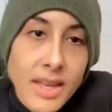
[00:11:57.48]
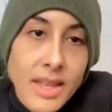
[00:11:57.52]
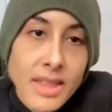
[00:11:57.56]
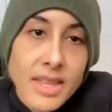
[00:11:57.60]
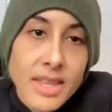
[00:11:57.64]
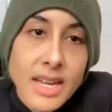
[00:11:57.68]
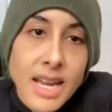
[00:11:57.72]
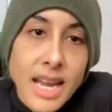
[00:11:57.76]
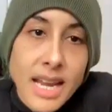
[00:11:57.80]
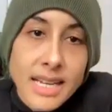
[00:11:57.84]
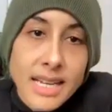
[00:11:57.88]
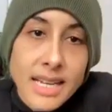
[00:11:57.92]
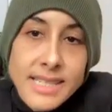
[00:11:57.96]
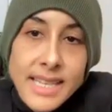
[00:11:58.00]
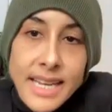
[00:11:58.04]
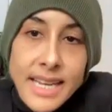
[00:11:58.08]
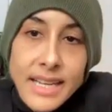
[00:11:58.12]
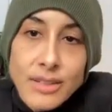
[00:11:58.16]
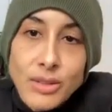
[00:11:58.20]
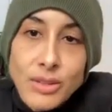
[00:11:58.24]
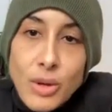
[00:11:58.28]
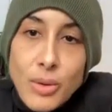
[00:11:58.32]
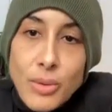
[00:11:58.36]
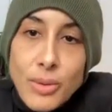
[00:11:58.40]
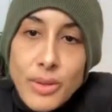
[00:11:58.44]
And then
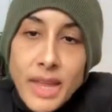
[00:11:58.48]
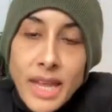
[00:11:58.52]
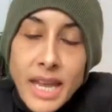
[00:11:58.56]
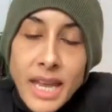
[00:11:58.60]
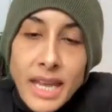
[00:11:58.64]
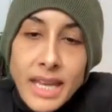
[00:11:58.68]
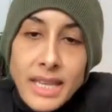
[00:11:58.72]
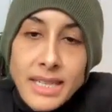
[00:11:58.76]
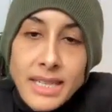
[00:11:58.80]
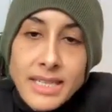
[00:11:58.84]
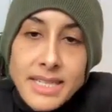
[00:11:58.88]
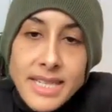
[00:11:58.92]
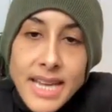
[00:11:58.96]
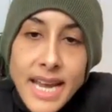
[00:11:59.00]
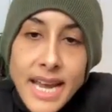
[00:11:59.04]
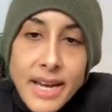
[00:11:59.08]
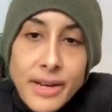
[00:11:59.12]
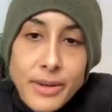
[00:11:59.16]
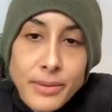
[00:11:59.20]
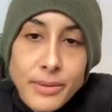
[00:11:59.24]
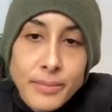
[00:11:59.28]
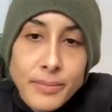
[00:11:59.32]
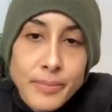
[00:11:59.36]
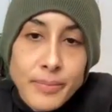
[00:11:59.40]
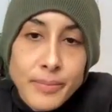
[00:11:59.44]
exhale, lower the hand
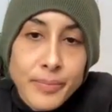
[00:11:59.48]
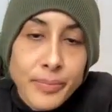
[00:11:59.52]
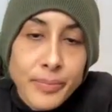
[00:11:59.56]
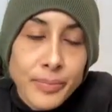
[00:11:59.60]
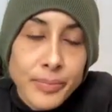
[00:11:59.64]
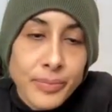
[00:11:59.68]
down.